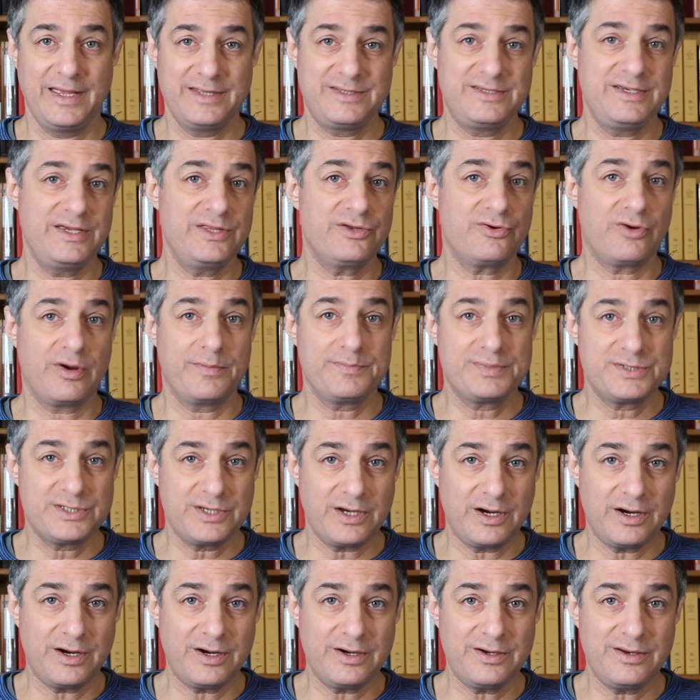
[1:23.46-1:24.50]
it's either
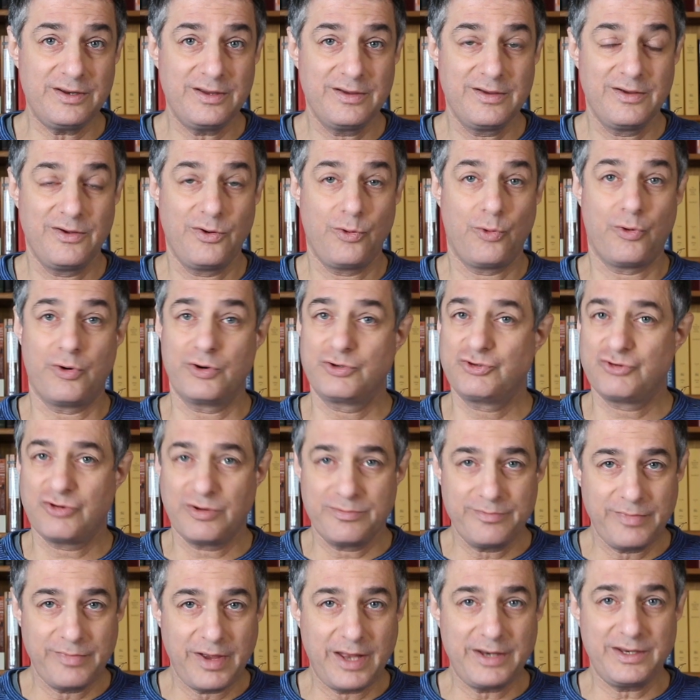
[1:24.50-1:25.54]
absurd or
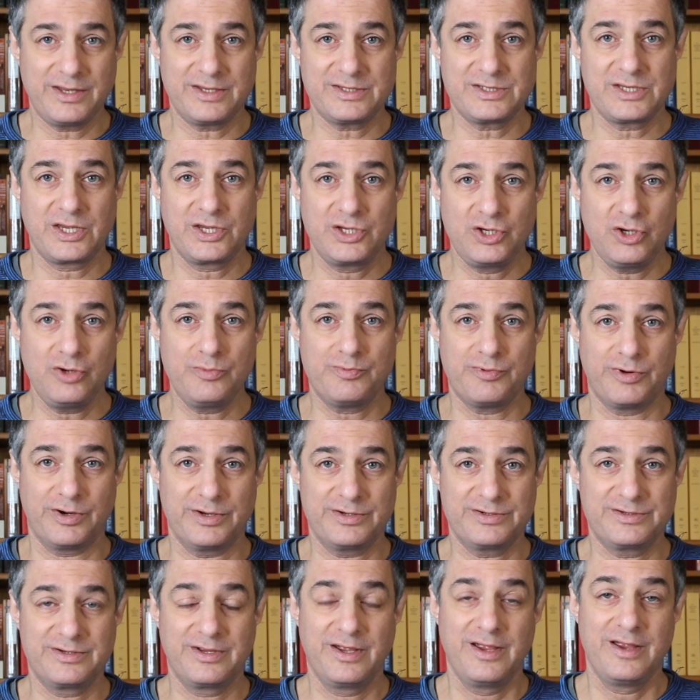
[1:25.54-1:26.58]
tremendous
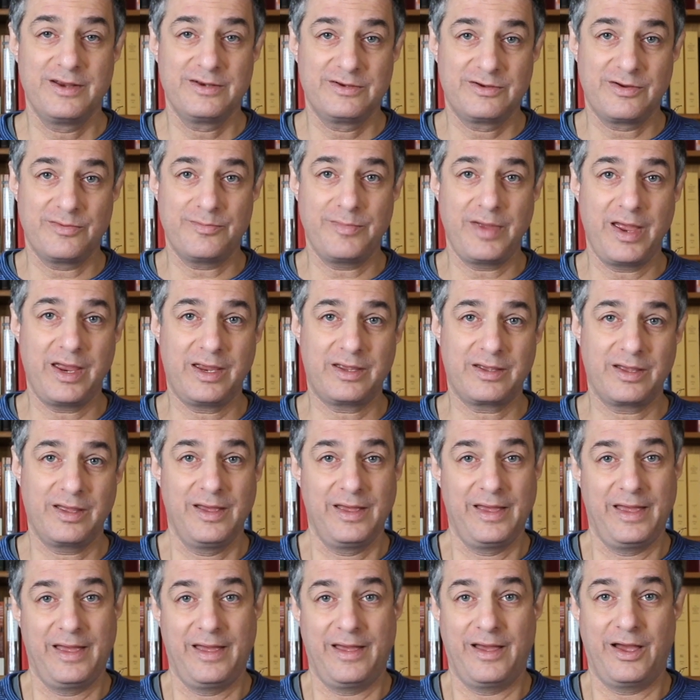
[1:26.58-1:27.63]
hubris to make
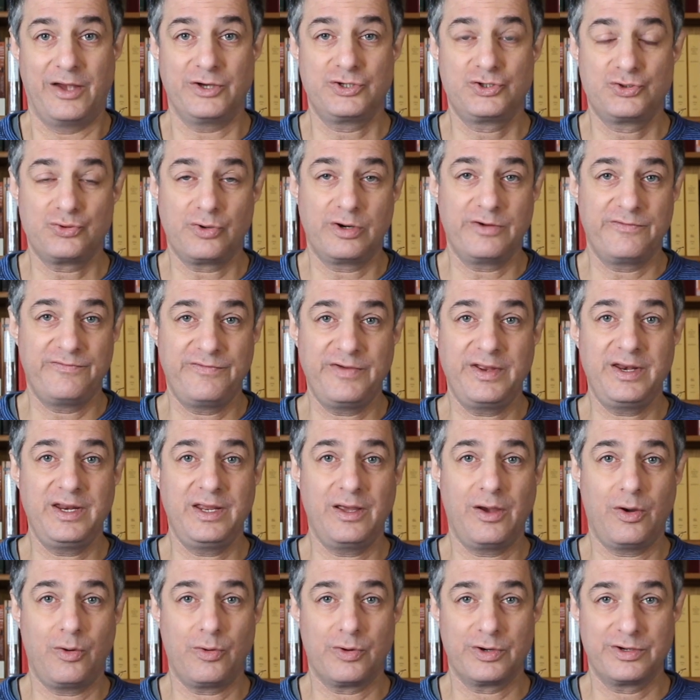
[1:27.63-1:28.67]
a short
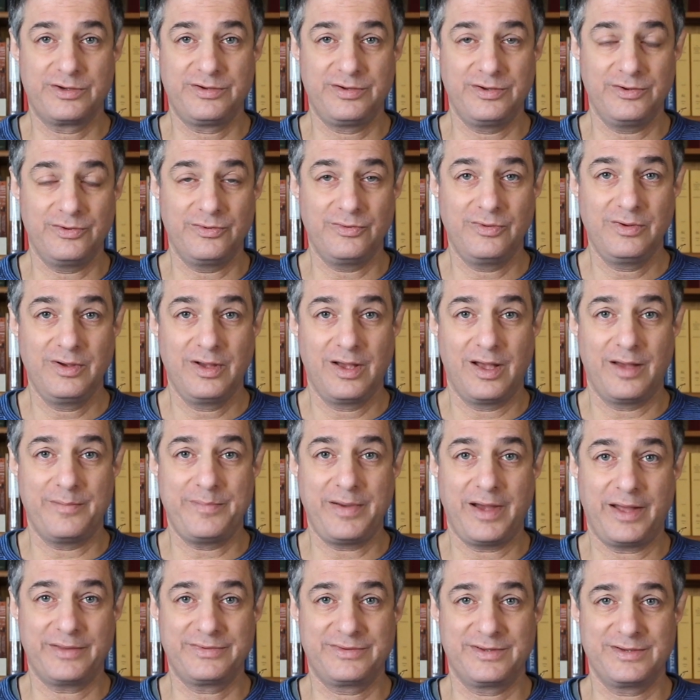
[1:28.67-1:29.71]
video or two
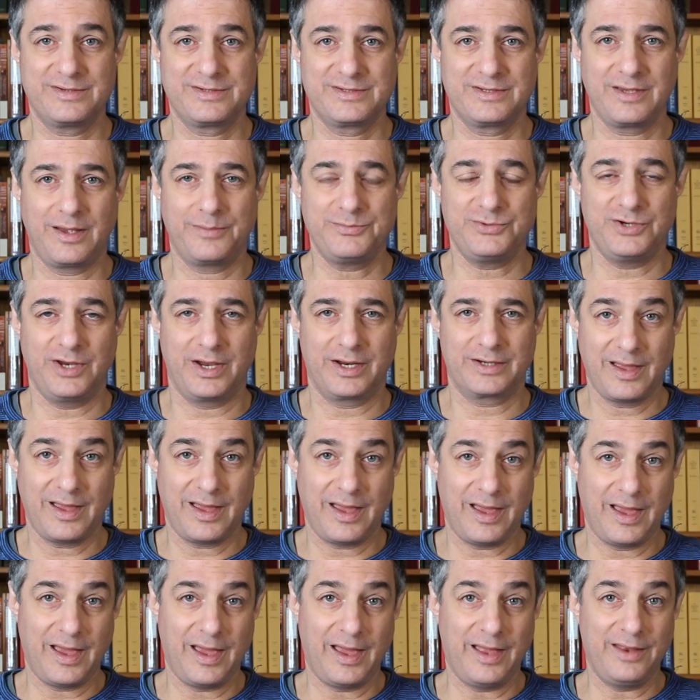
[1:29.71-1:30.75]
about this subject.
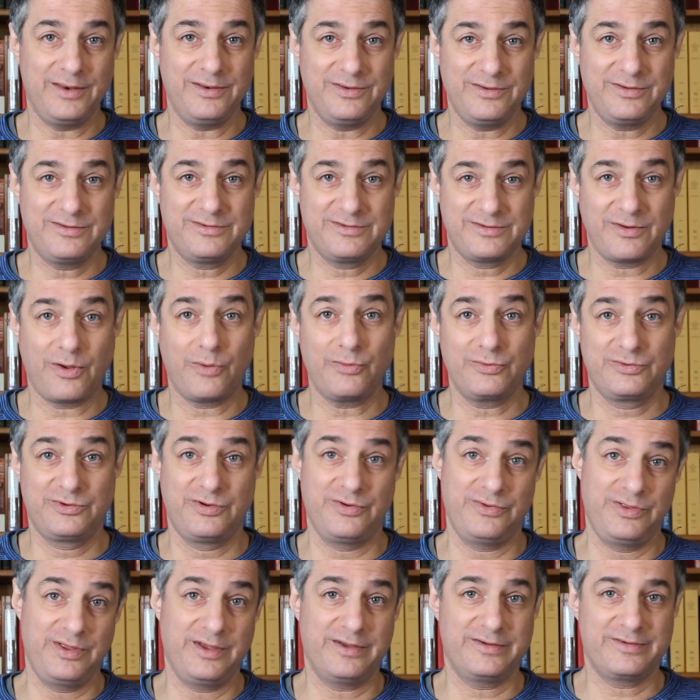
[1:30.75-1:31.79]
And so
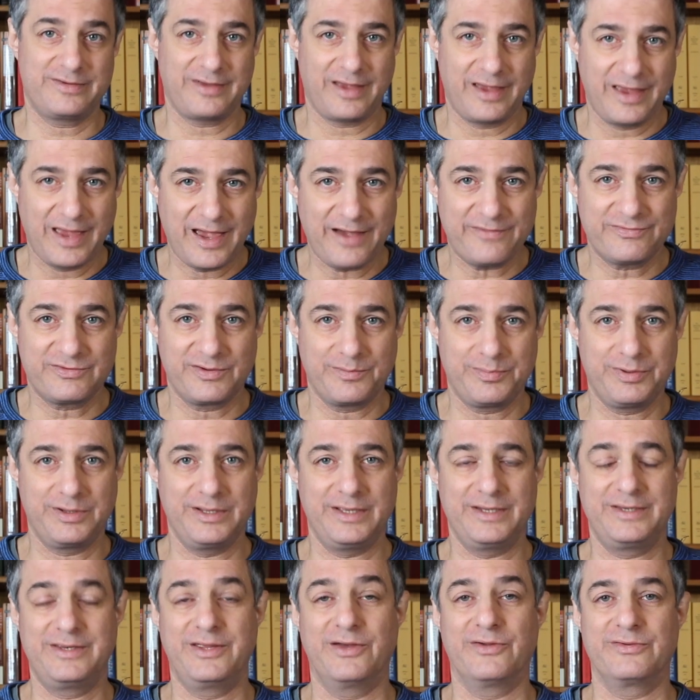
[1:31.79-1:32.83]
to this I have to
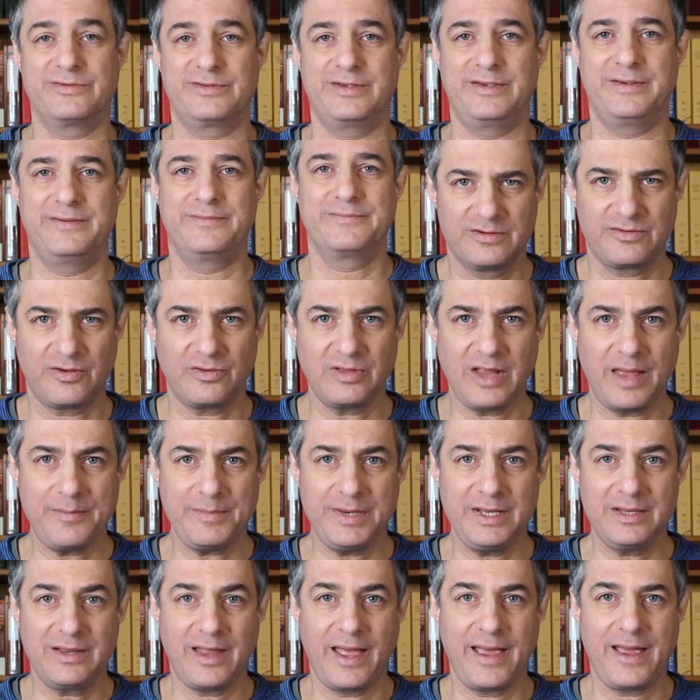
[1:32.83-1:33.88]
plead guilty. So let
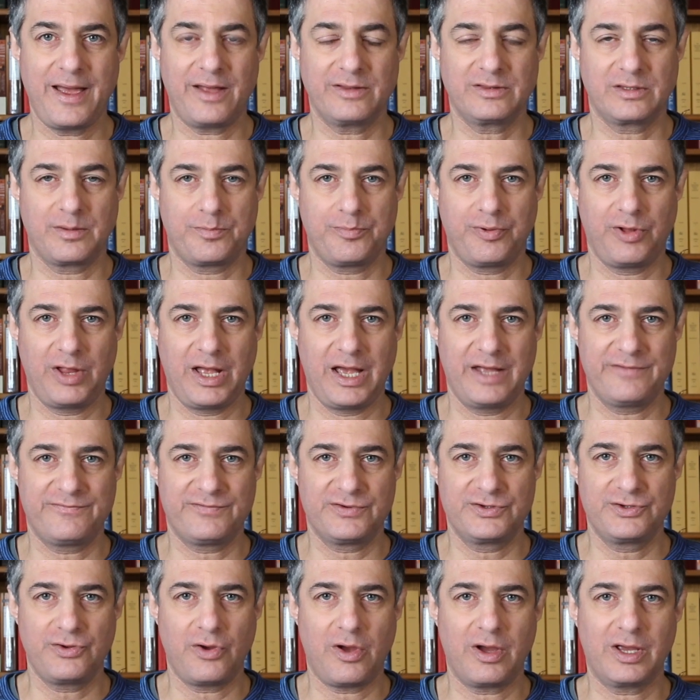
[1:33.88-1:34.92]
me lay out the plan
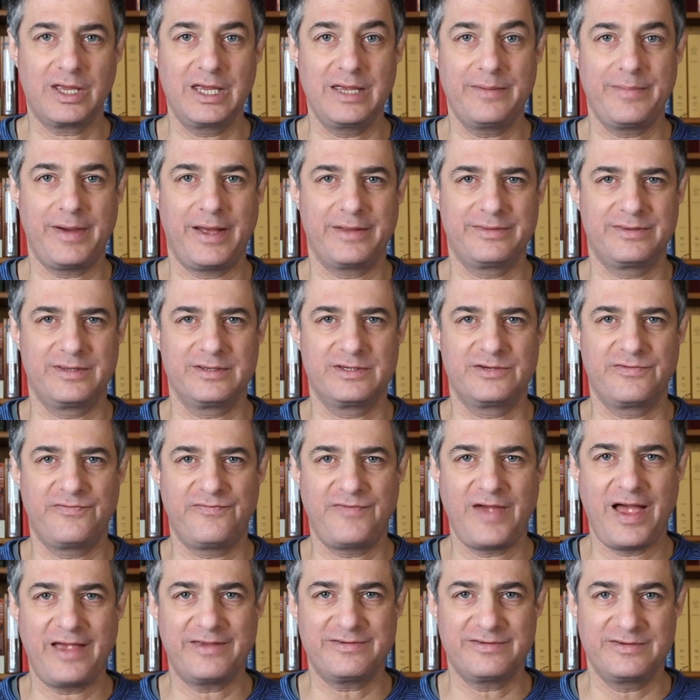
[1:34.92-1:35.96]
for talking about this
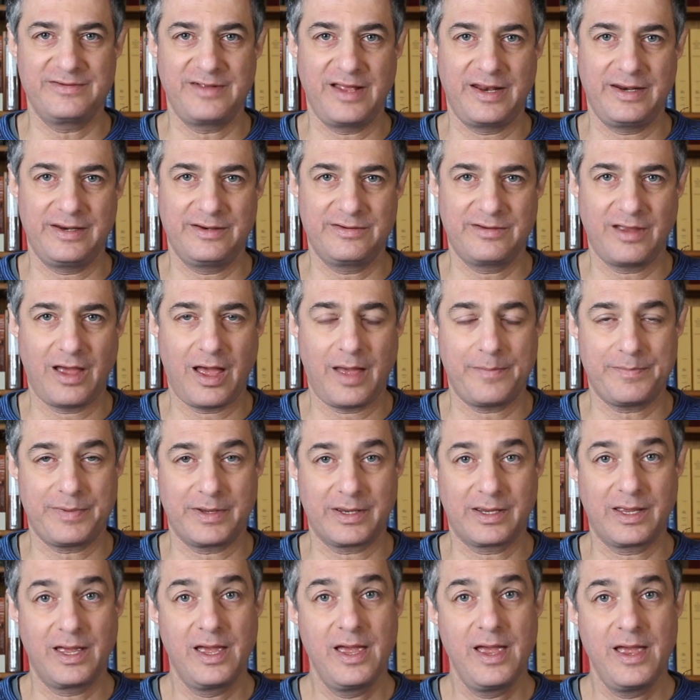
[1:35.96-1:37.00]
fascinating
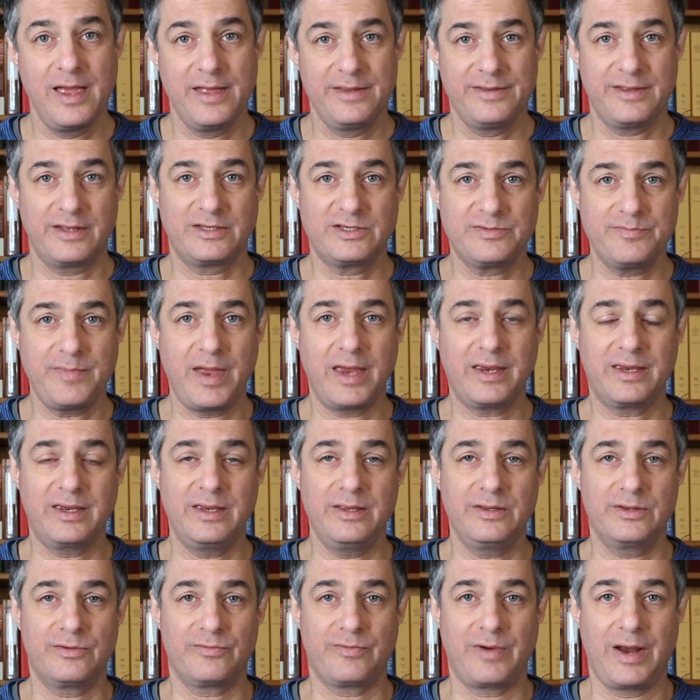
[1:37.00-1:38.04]
topic that's
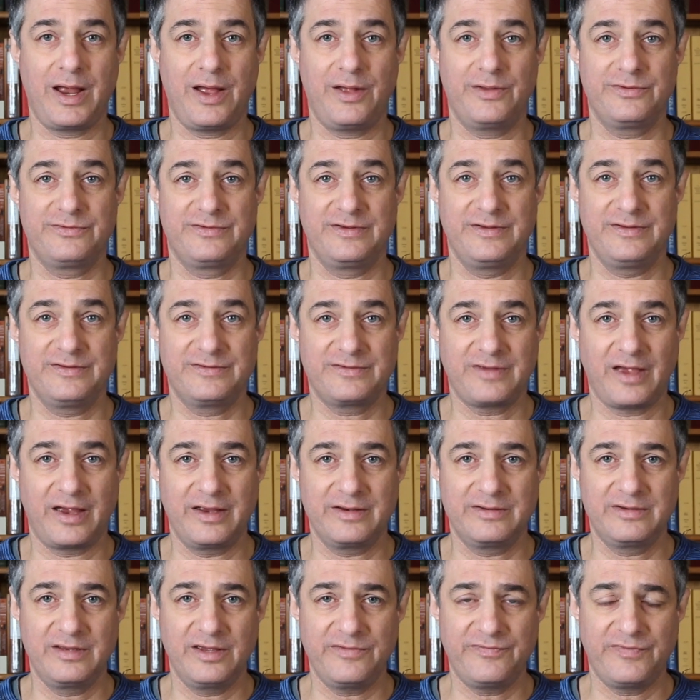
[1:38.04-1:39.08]
making the rounds in
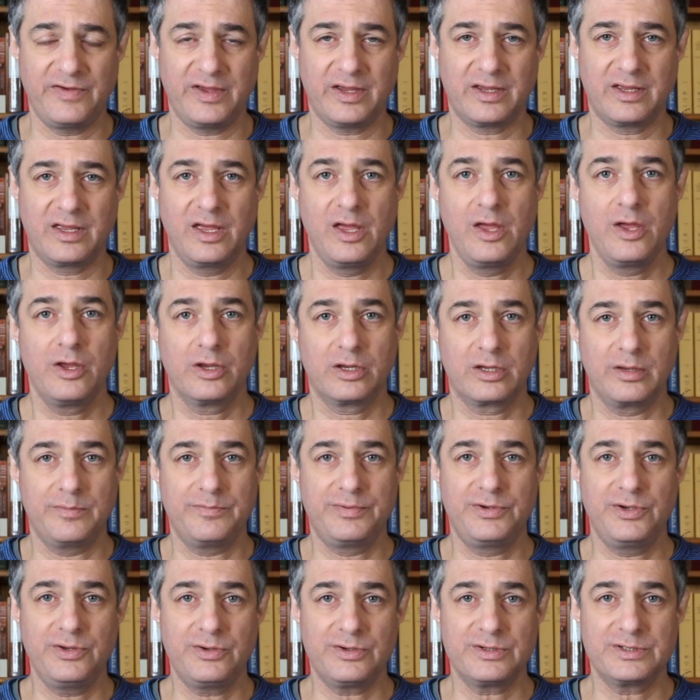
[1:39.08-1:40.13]
scientific,
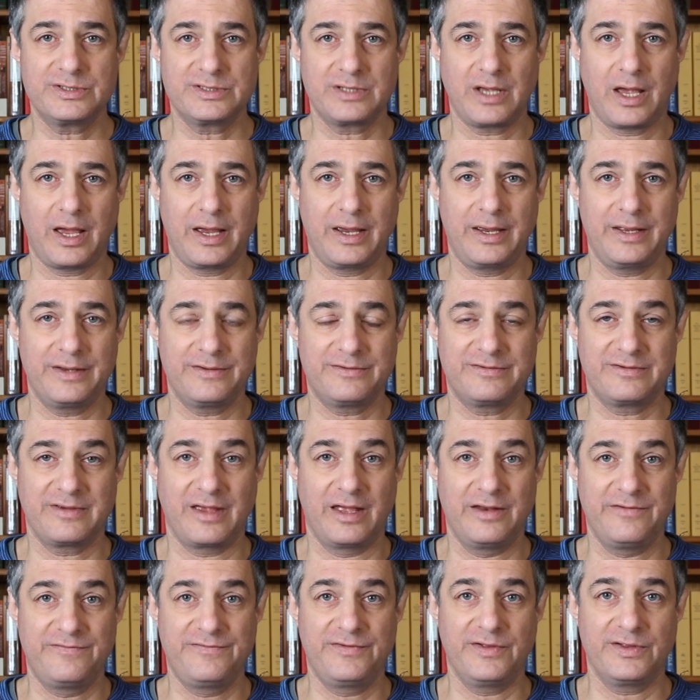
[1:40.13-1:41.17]
computer science,
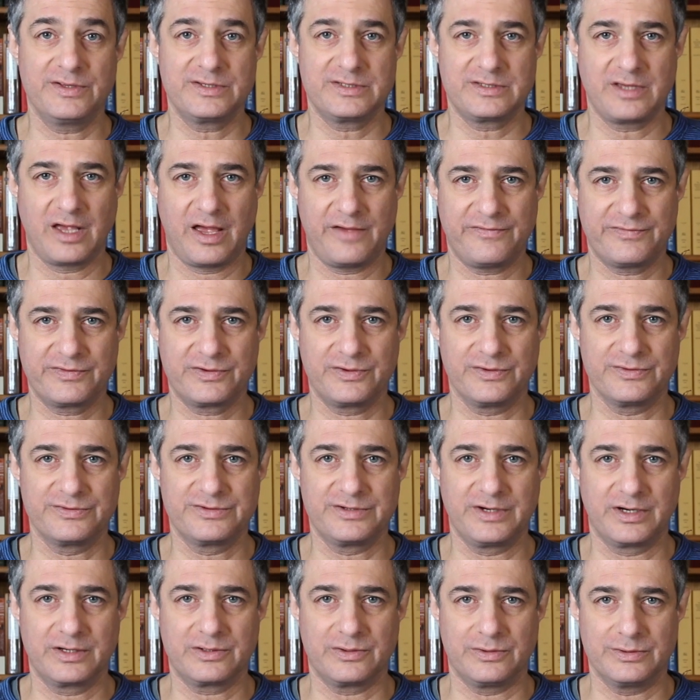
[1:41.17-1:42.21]
and philosophical
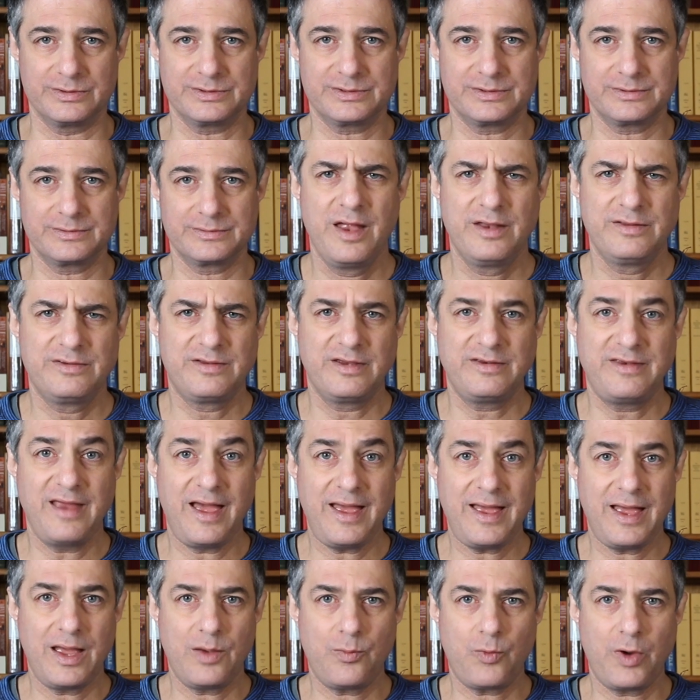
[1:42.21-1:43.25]
circles.
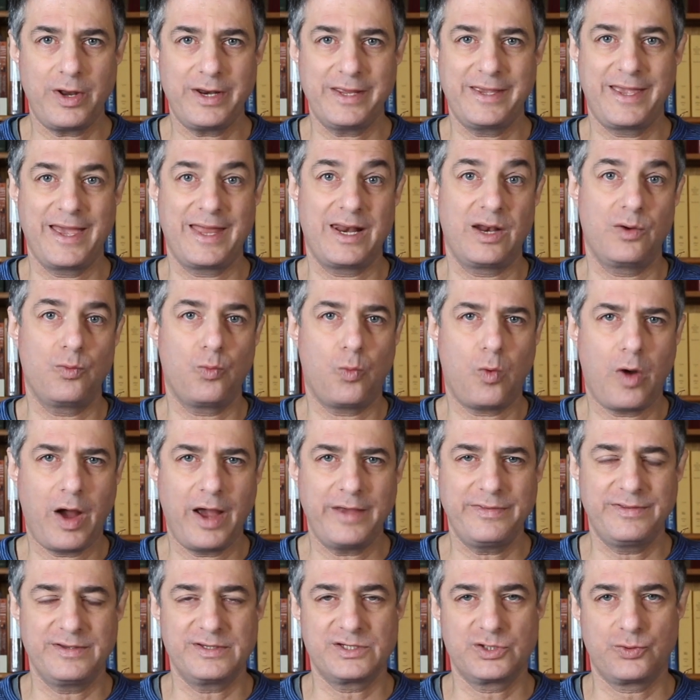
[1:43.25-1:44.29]
Today I want to get at
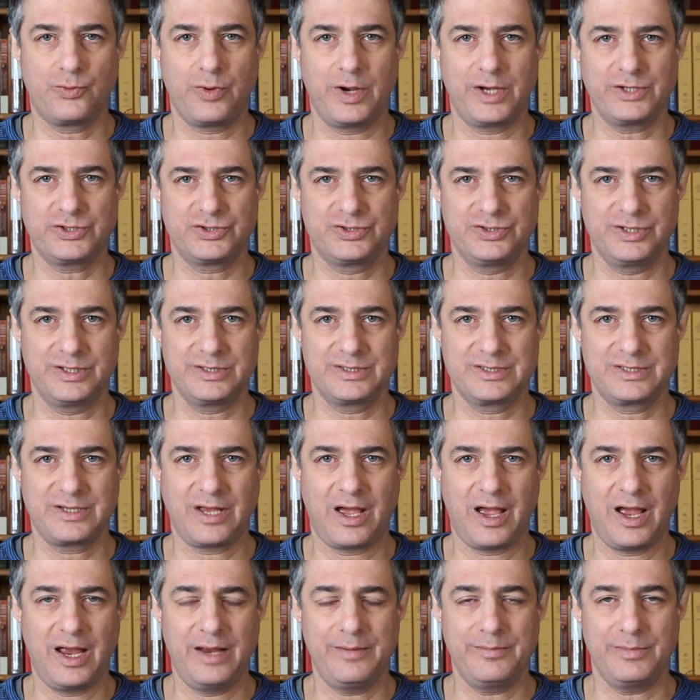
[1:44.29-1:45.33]
why this question is
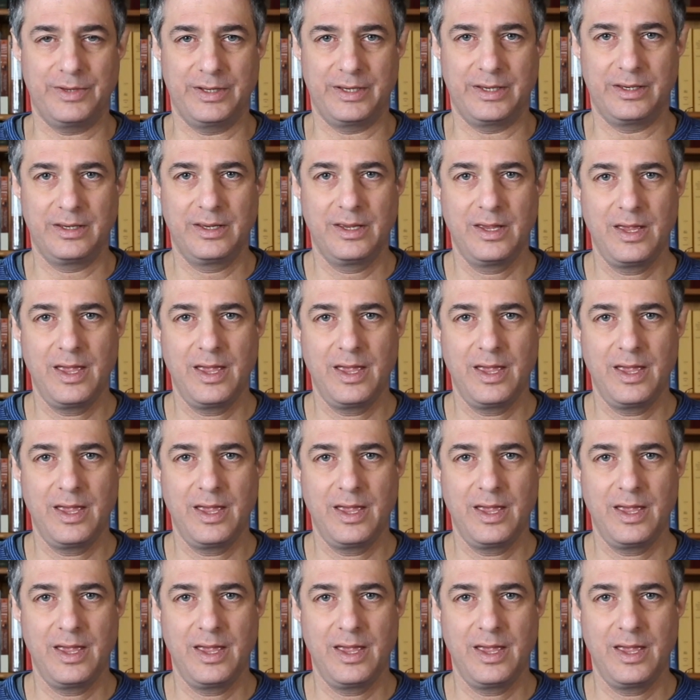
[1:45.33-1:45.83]
timely